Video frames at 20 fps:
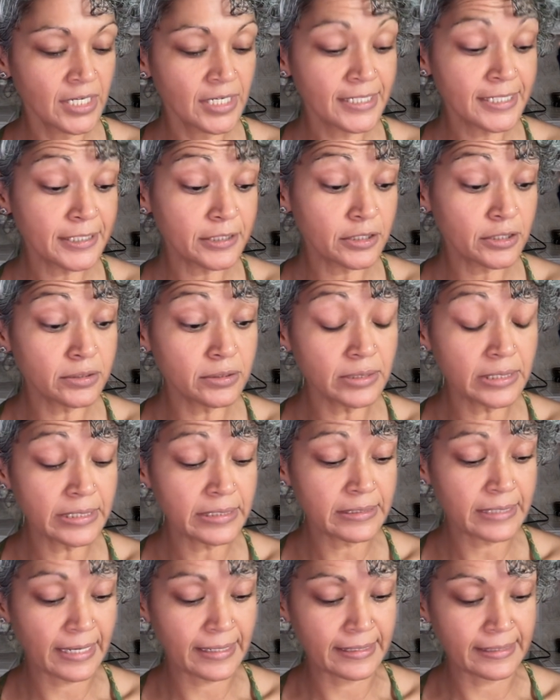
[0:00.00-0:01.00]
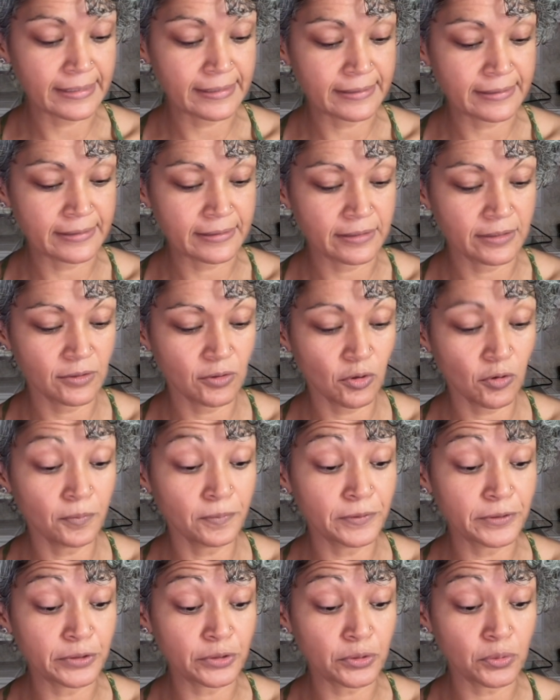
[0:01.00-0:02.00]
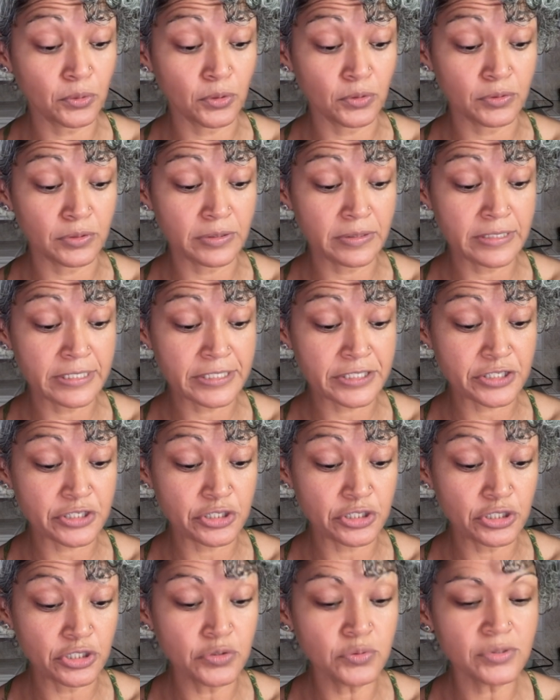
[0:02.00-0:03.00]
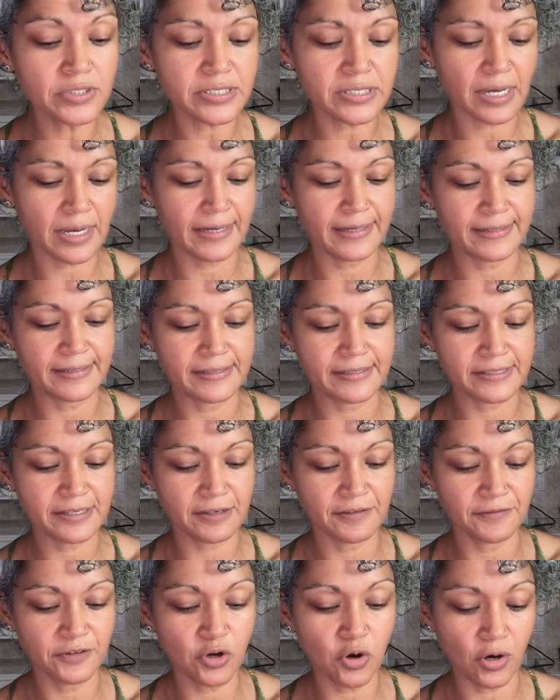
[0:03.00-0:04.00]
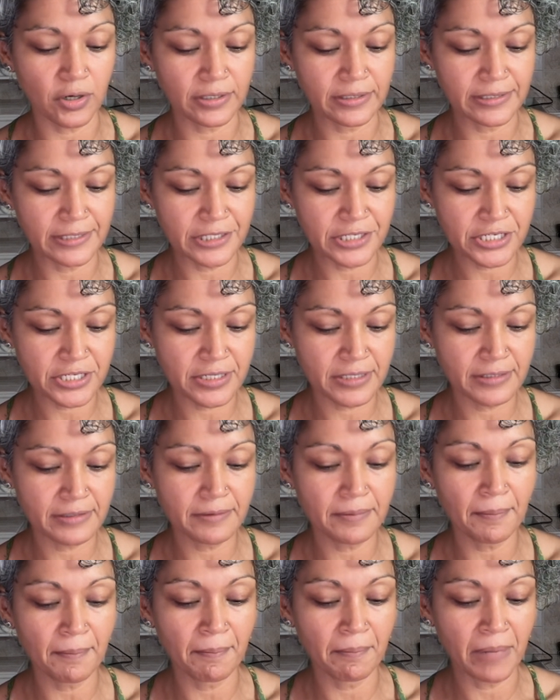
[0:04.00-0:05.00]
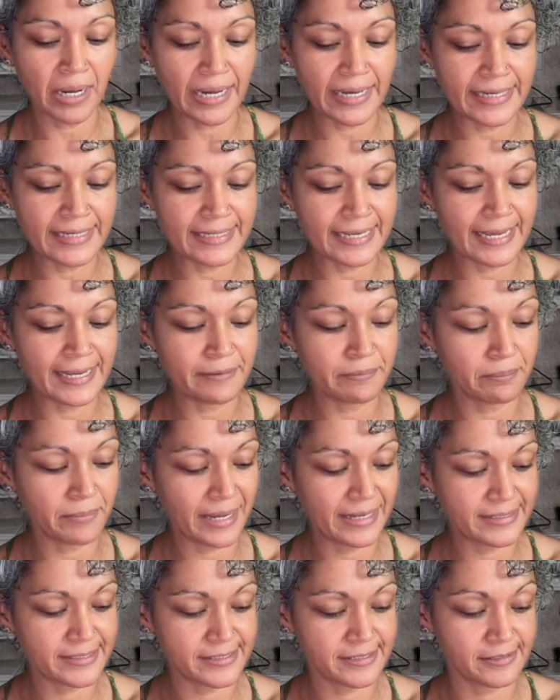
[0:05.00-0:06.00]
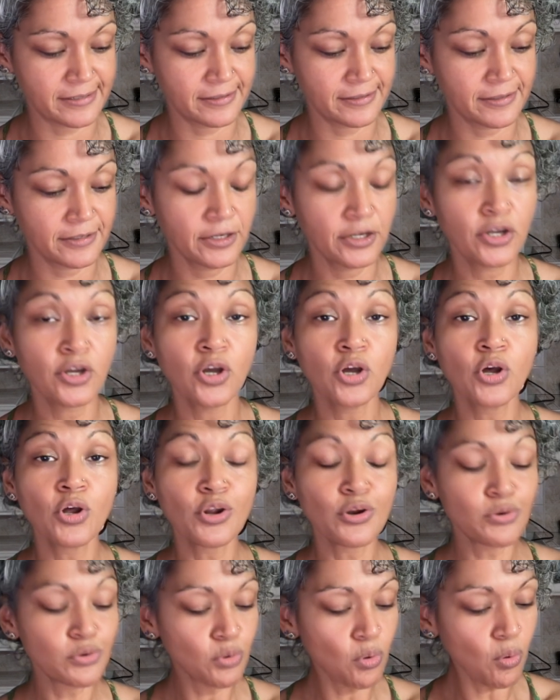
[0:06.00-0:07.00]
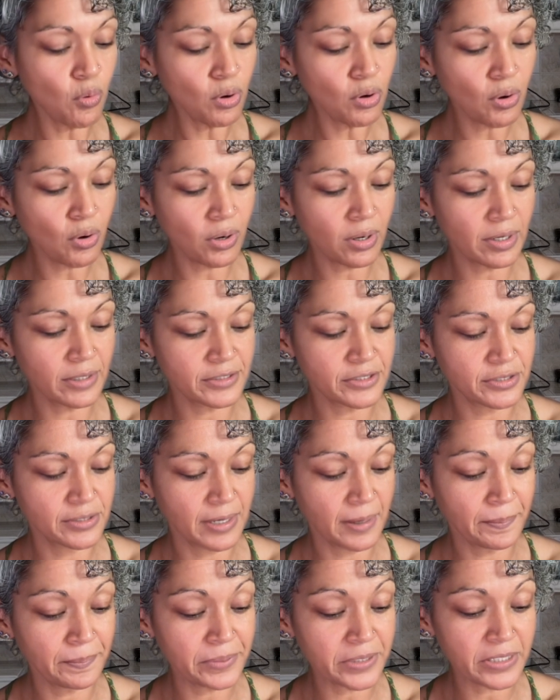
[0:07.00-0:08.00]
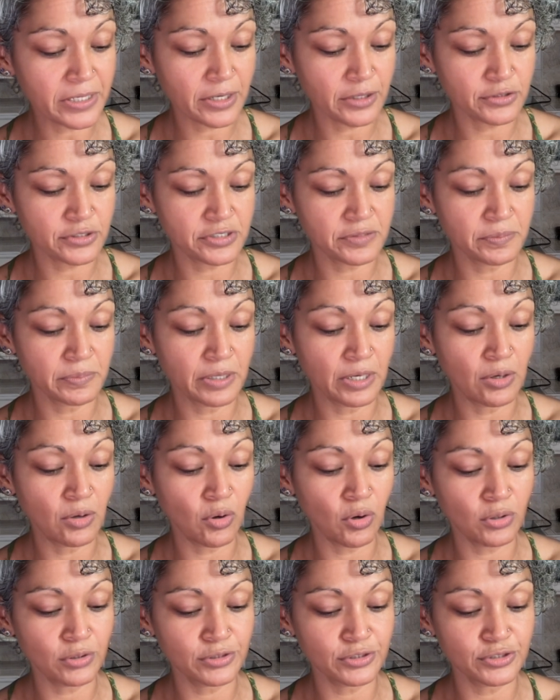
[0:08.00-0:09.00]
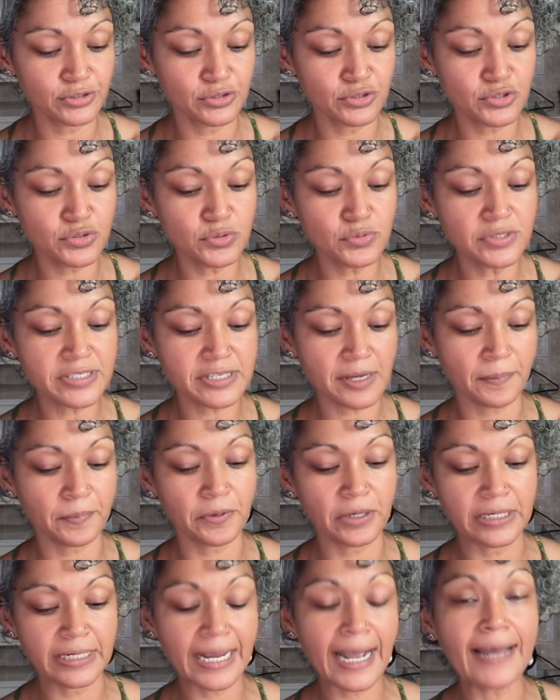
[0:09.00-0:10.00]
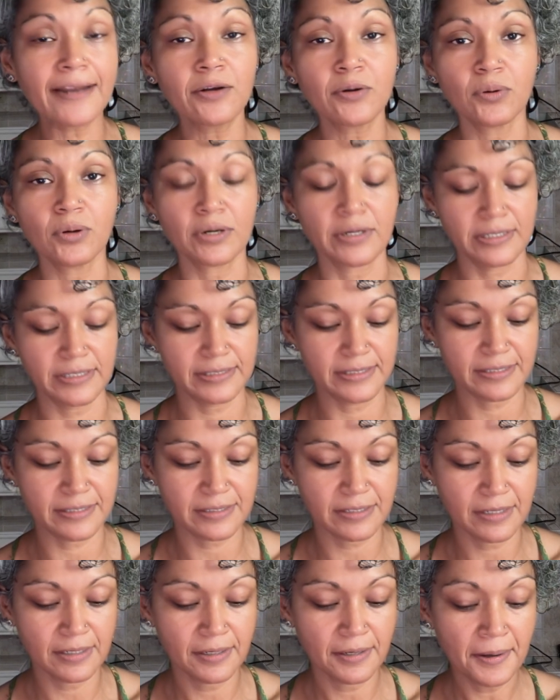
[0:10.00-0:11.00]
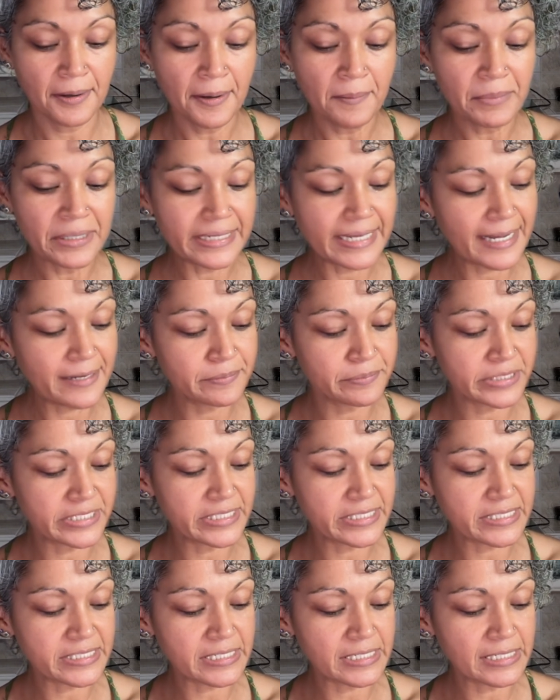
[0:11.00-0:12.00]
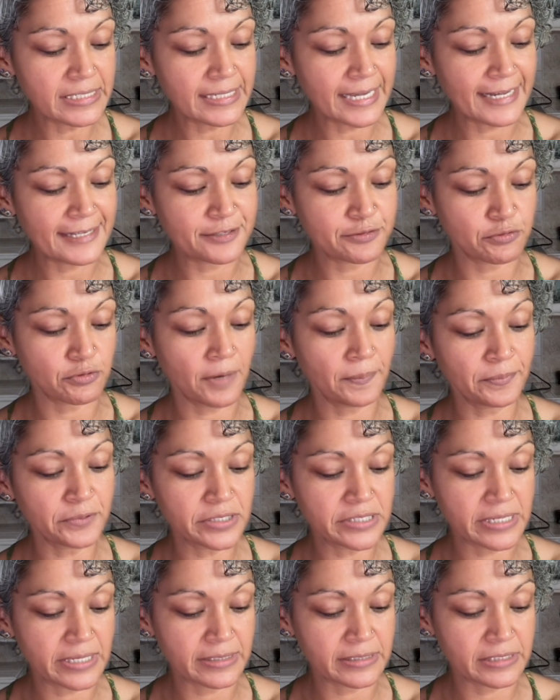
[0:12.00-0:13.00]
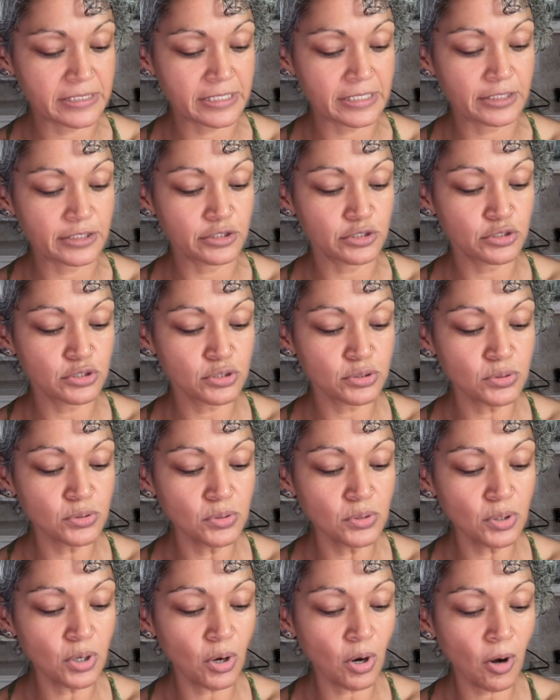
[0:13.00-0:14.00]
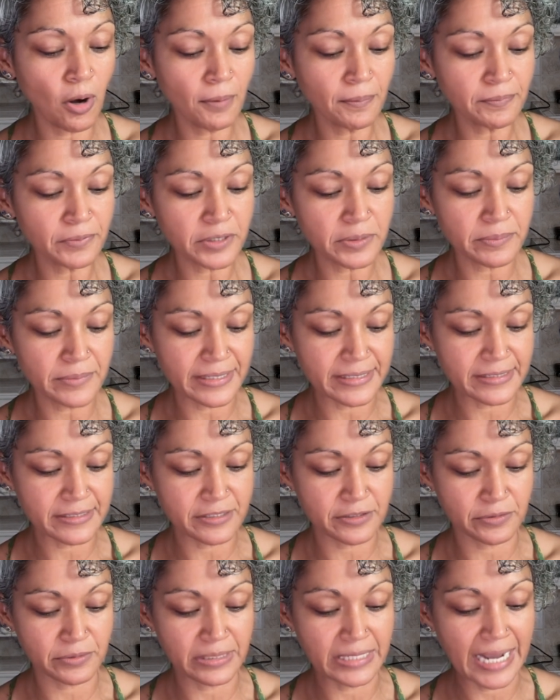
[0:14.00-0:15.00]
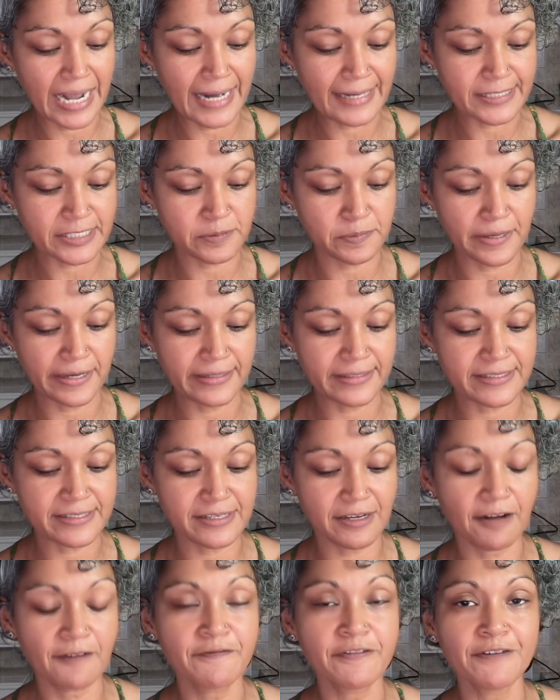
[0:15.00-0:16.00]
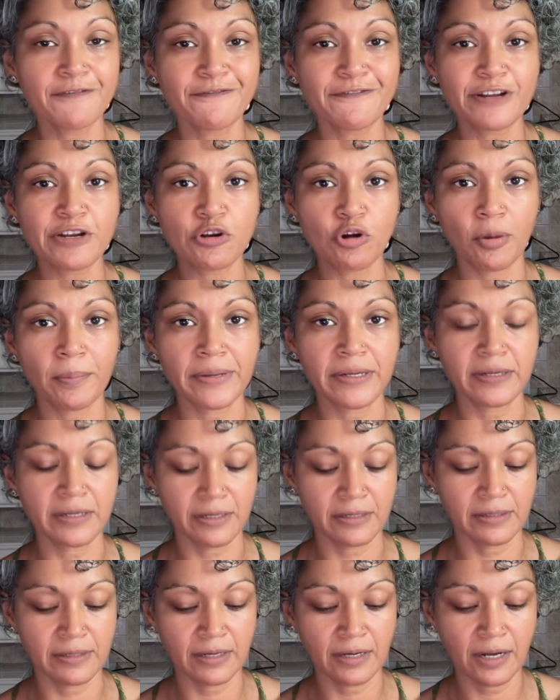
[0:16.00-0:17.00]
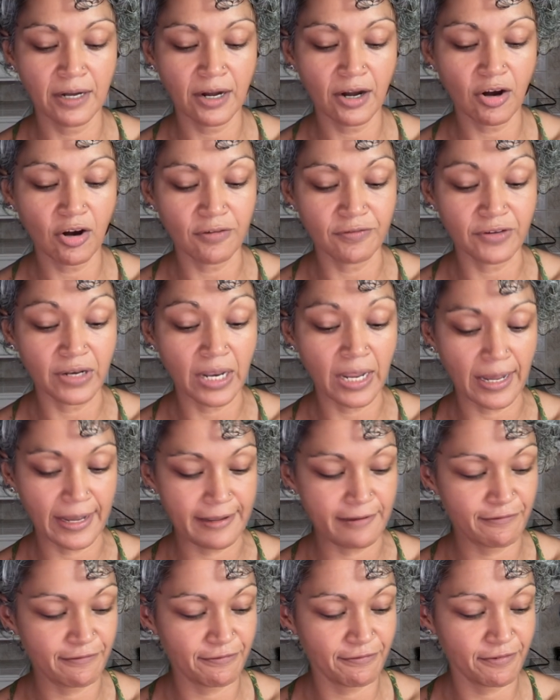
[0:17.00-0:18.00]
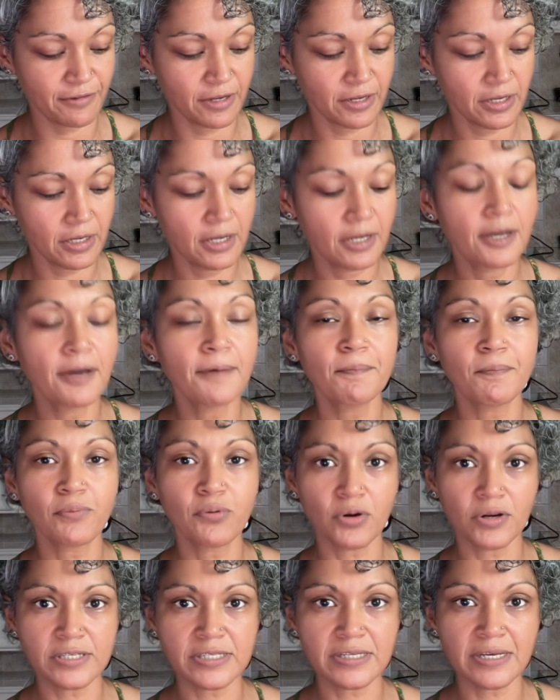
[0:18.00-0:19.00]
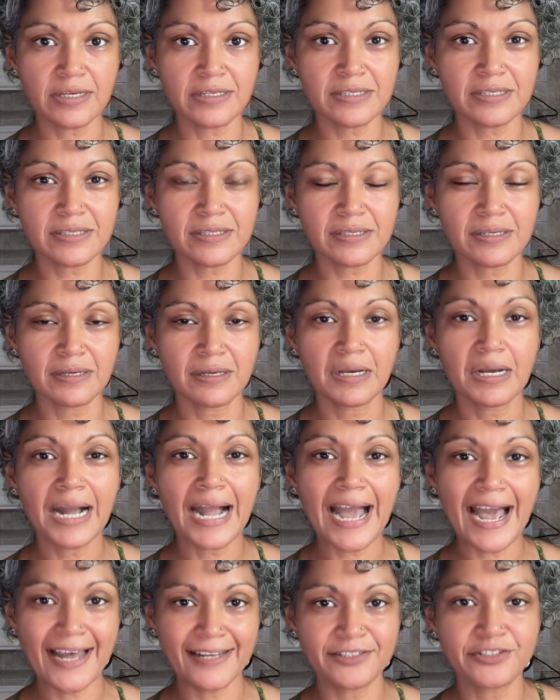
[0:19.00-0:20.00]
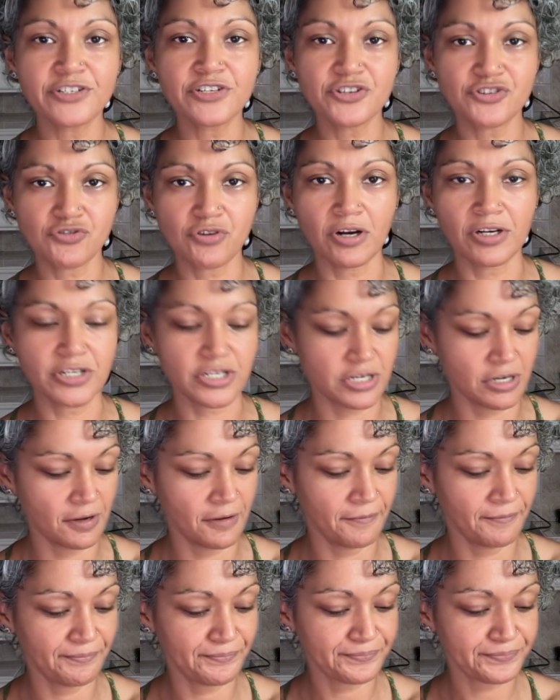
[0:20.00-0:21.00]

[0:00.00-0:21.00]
Concluding that in, open quote, this new science of cognition, mind, and matter no longer appear to belong to two separate categories, but can be seen as representing two complementary aspects of the phenomenon of life, process and structure,